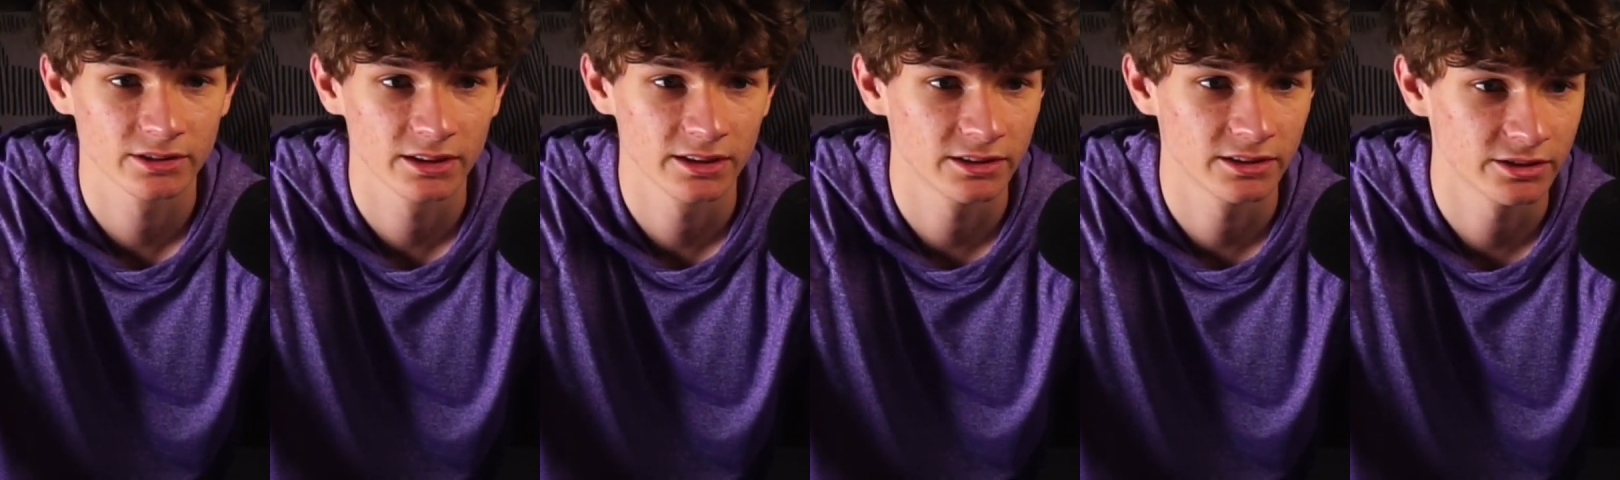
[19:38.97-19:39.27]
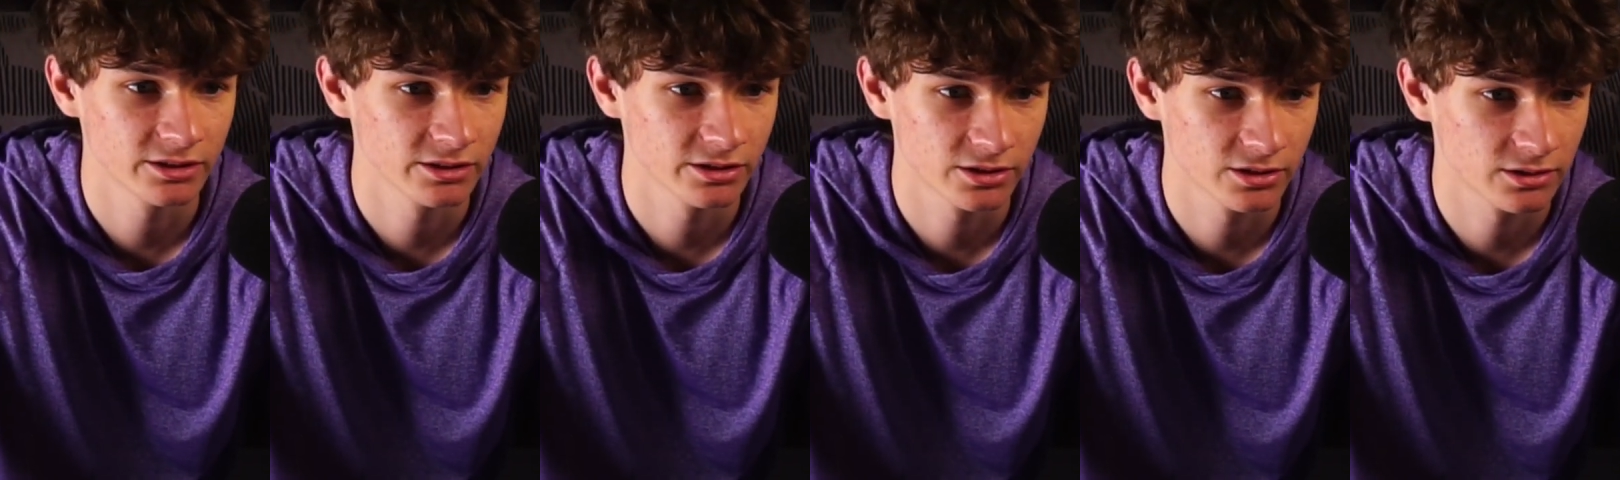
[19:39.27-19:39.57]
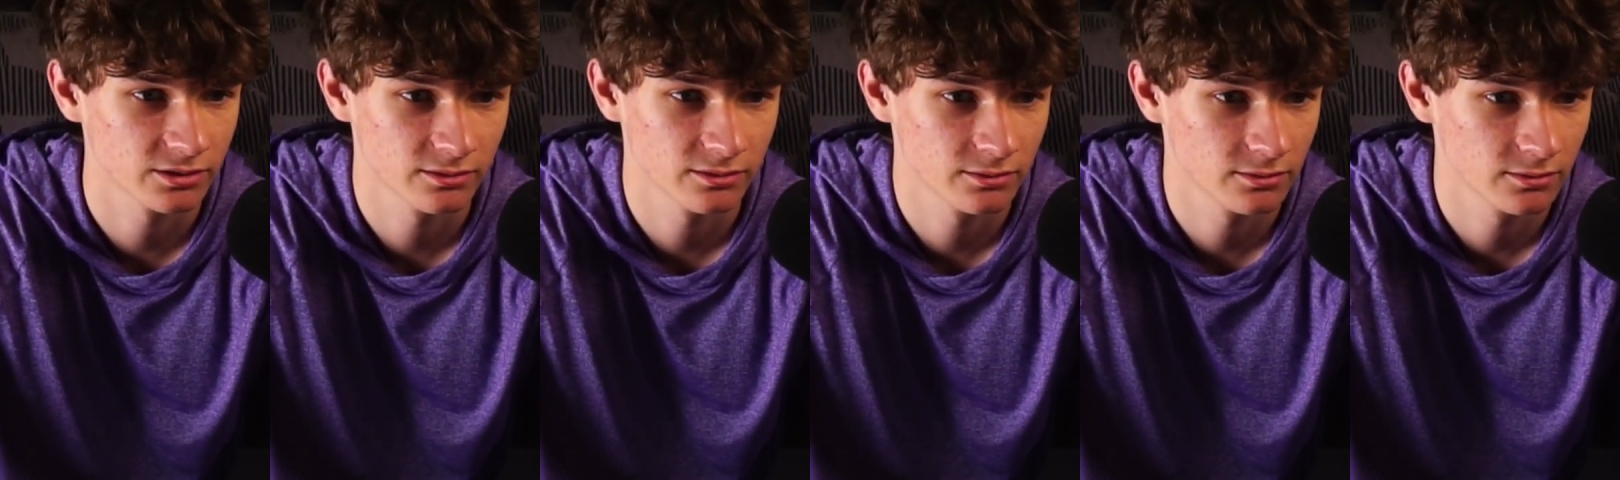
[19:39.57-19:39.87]
It's just
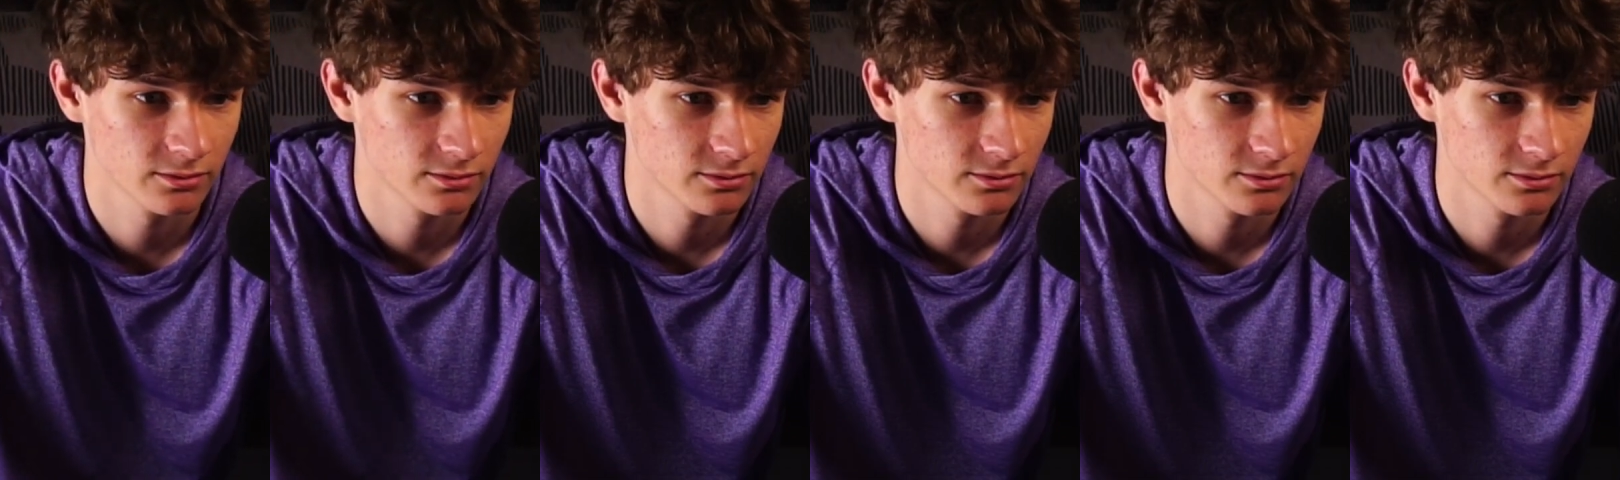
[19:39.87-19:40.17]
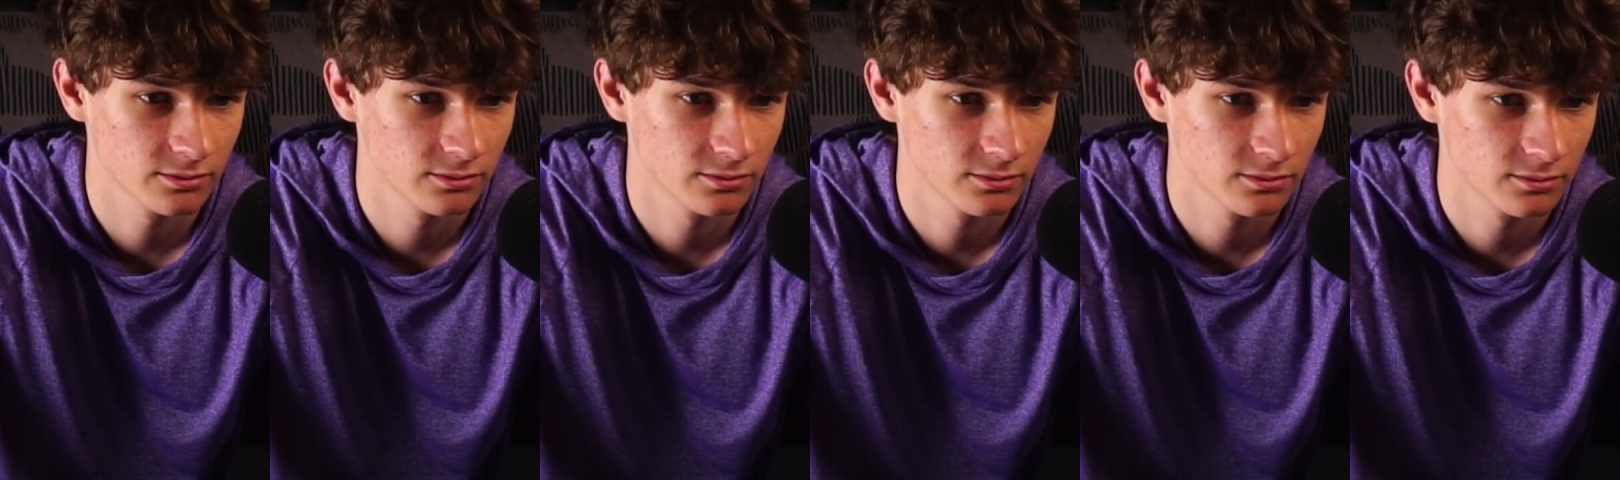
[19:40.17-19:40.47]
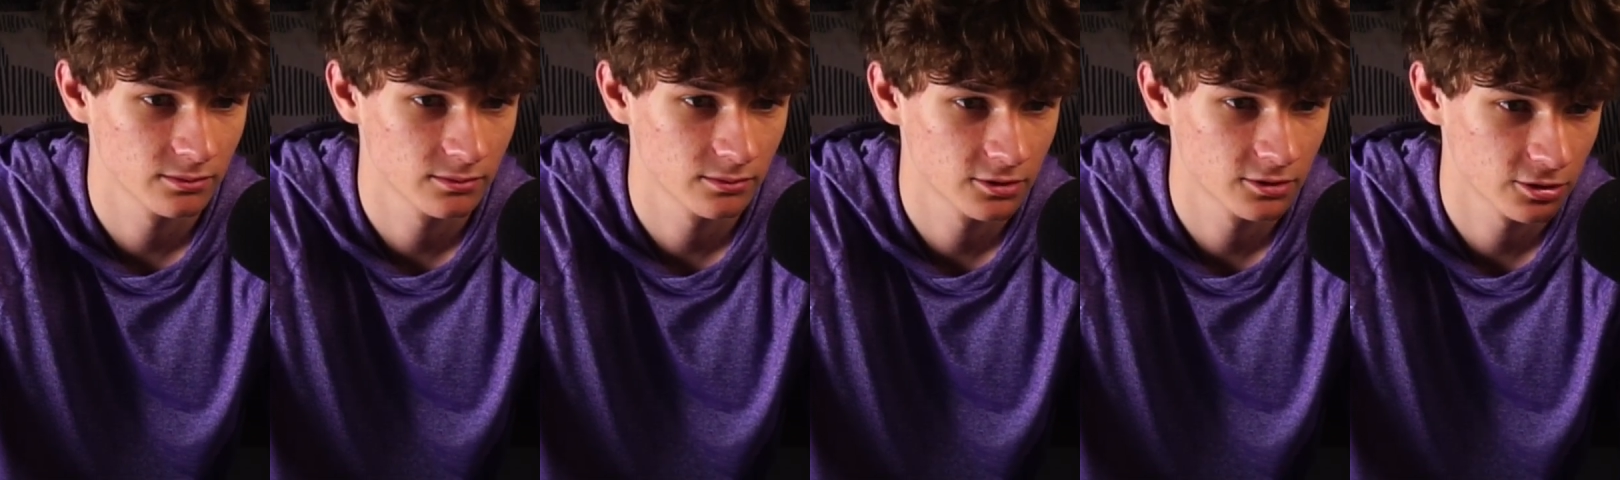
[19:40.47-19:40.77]

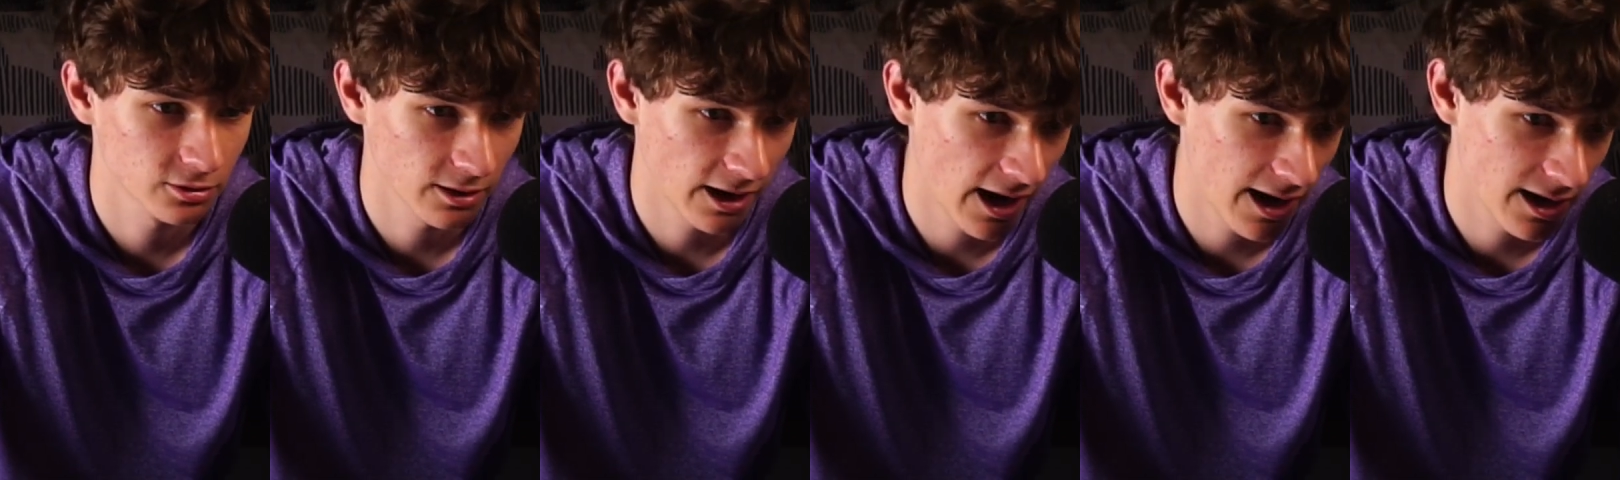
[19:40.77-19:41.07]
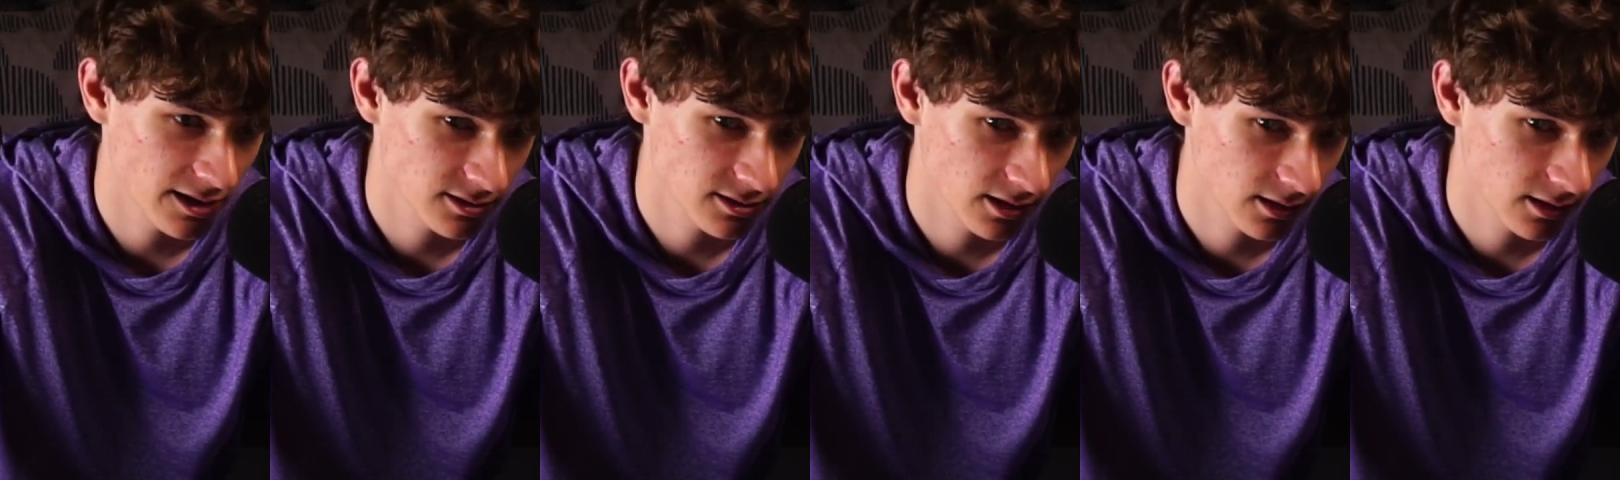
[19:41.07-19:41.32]
trash.